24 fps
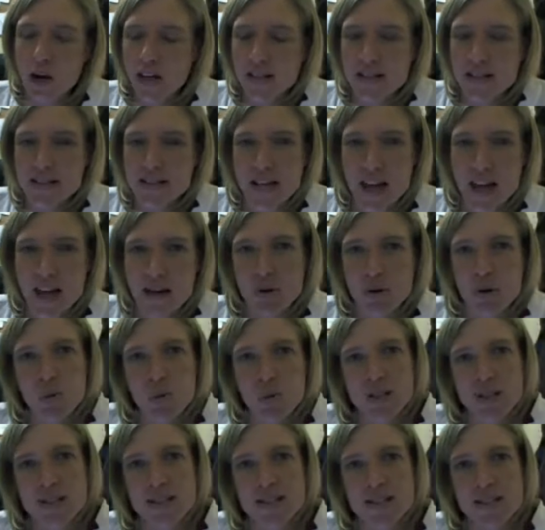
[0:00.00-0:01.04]
example
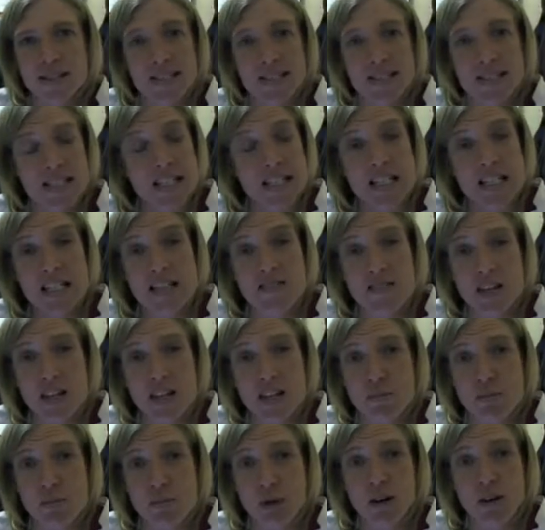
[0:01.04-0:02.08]
was that
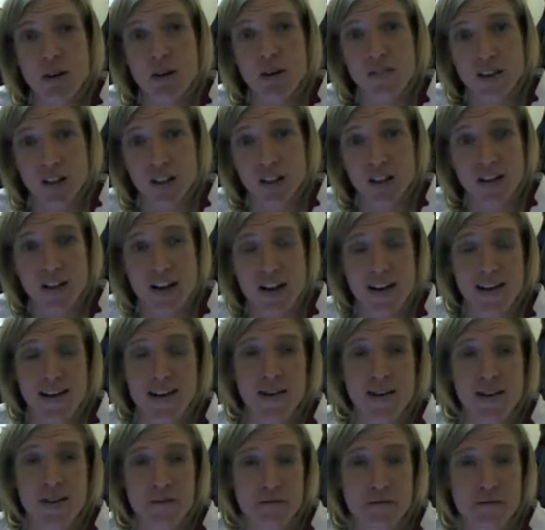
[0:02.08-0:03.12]
CTV put out a very
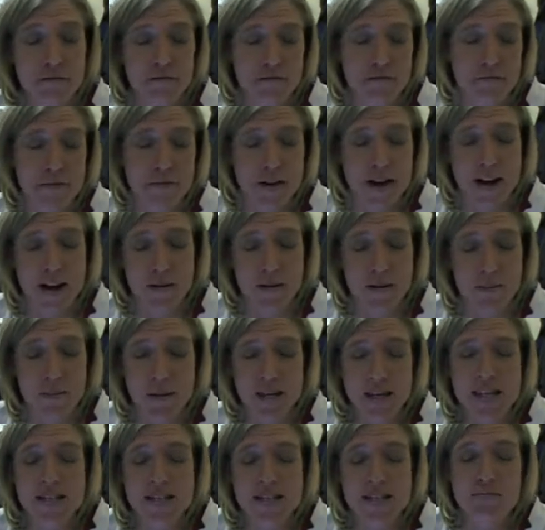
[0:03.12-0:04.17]
negative
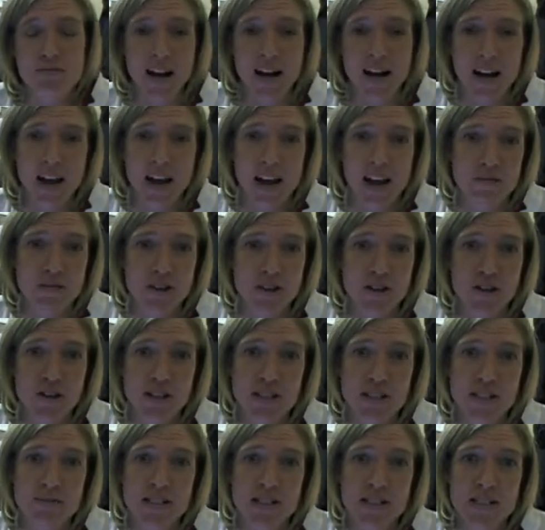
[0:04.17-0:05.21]
piece right after
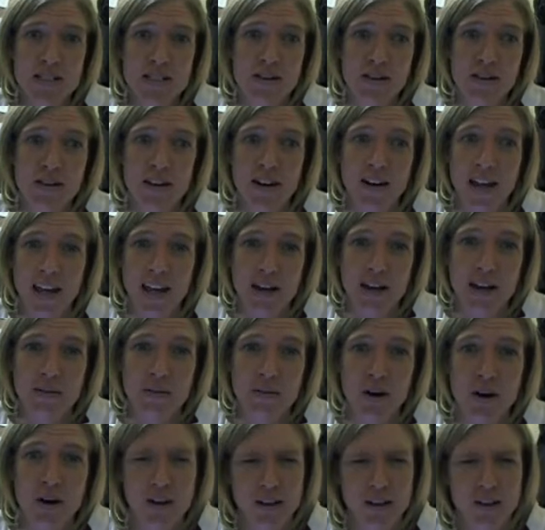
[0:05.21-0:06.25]
Christmas on
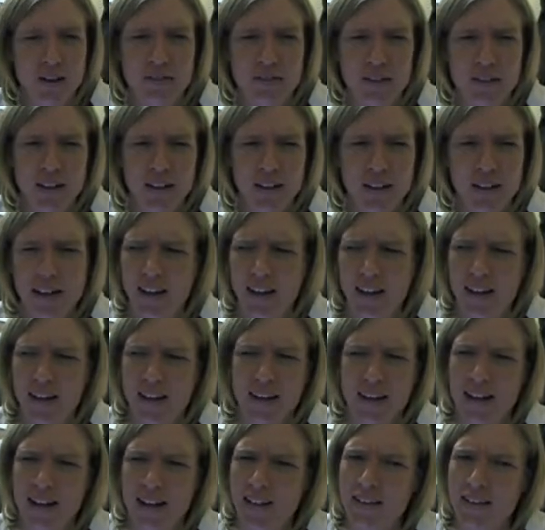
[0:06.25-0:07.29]
AMR and really kind of
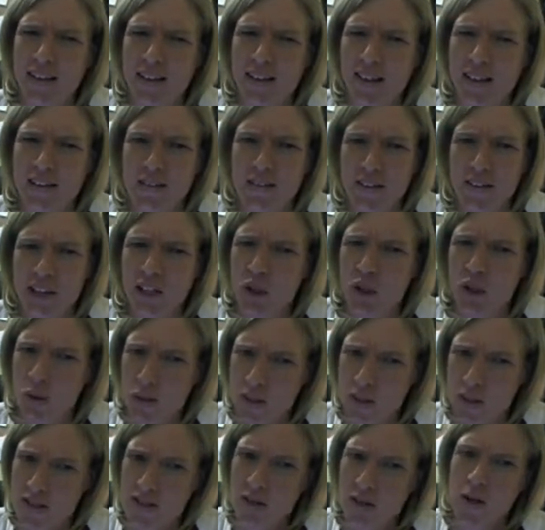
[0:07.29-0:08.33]
connected it in a very
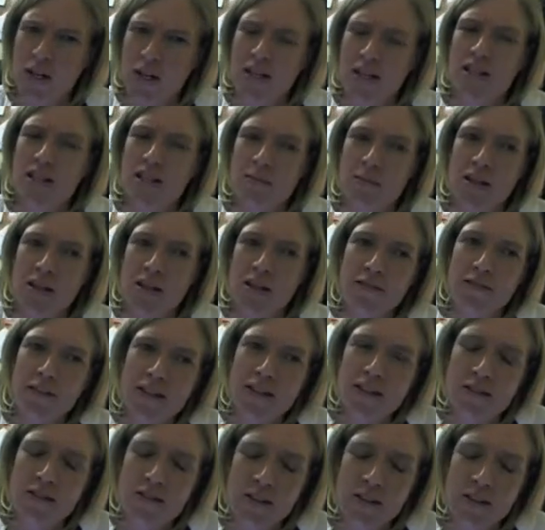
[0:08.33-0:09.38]
twisted way to the beef
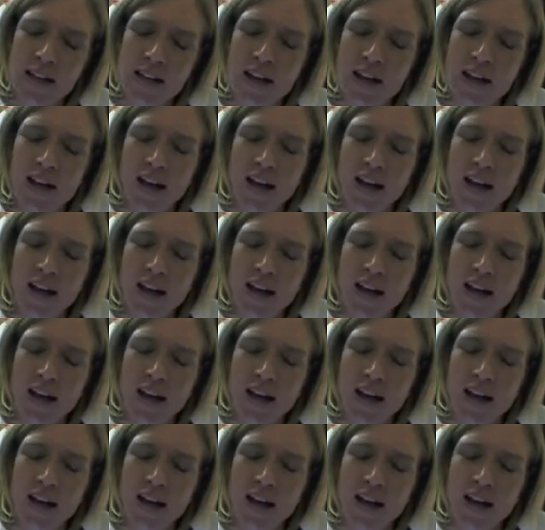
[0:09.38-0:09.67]
industry.